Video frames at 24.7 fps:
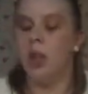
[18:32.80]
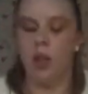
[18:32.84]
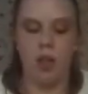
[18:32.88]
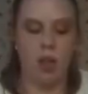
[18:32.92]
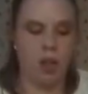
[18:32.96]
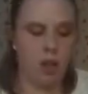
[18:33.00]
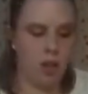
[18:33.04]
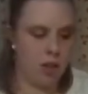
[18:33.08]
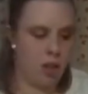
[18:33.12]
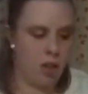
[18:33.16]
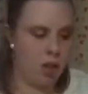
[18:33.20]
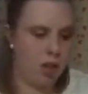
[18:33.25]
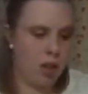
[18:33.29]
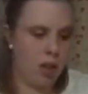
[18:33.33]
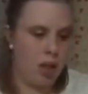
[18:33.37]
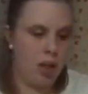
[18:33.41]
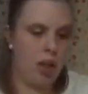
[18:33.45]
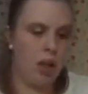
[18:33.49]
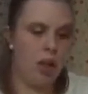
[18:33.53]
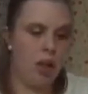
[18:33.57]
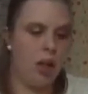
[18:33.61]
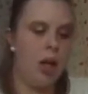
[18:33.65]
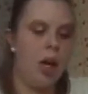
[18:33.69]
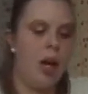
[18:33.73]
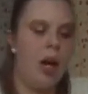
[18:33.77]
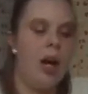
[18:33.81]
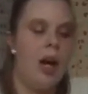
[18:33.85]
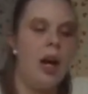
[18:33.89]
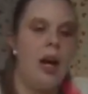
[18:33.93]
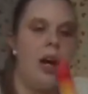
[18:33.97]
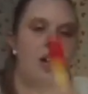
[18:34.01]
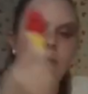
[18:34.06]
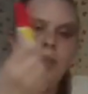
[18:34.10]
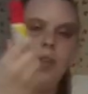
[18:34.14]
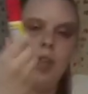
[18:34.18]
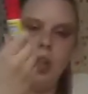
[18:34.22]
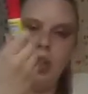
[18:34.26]
I
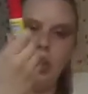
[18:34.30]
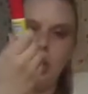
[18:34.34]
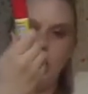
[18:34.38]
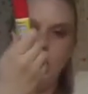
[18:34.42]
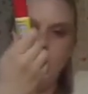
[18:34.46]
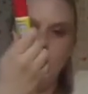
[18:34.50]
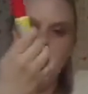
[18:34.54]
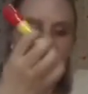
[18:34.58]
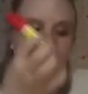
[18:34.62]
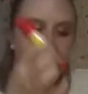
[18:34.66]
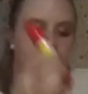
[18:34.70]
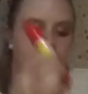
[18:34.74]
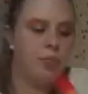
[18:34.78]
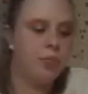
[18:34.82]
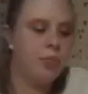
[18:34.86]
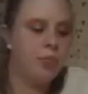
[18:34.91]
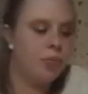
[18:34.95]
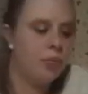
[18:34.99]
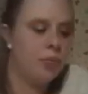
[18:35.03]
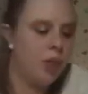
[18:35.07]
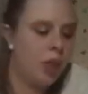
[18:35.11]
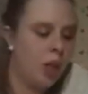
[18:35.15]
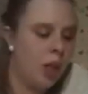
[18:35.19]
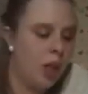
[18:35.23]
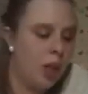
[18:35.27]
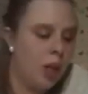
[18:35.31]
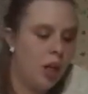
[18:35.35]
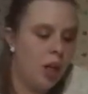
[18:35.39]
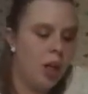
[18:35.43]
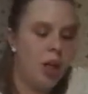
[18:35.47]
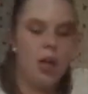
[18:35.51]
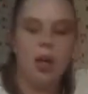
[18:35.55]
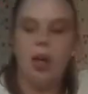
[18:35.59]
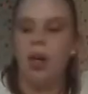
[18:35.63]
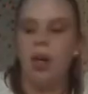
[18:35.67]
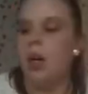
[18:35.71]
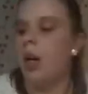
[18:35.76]
have the glue,
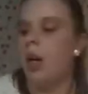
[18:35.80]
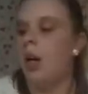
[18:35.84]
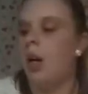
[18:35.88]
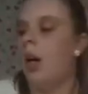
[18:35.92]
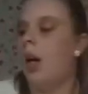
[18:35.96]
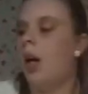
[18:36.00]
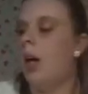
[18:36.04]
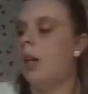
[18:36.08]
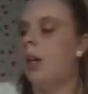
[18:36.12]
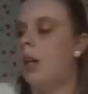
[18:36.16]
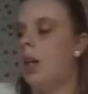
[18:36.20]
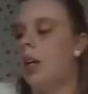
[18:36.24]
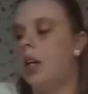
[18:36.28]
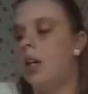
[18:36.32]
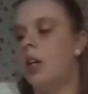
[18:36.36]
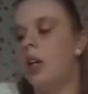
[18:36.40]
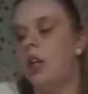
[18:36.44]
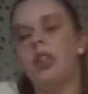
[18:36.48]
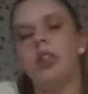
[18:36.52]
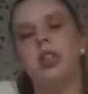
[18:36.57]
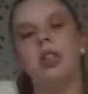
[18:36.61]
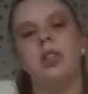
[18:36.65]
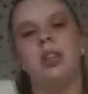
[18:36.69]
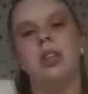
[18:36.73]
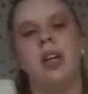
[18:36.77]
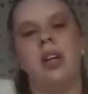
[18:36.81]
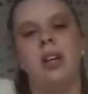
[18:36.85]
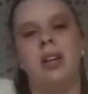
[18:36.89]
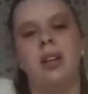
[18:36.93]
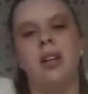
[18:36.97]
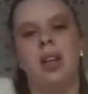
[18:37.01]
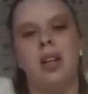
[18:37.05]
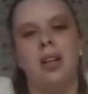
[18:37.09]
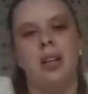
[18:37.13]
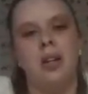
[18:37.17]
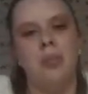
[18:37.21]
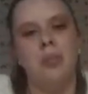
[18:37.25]
and then you're just going to
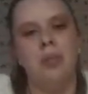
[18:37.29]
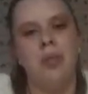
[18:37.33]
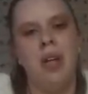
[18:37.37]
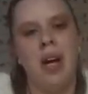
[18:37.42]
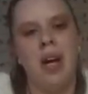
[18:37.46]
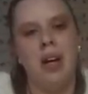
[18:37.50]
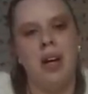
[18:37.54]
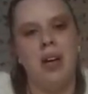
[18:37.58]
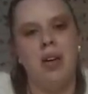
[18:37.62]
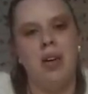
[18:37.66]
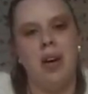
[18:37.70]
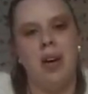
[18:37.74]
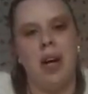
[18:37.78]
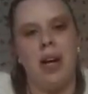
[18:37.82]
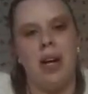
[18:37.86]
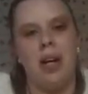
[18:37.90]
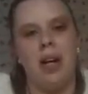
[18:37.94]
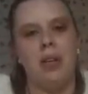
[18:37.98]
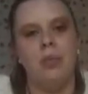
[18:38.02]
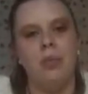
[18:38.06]
let them decorate it.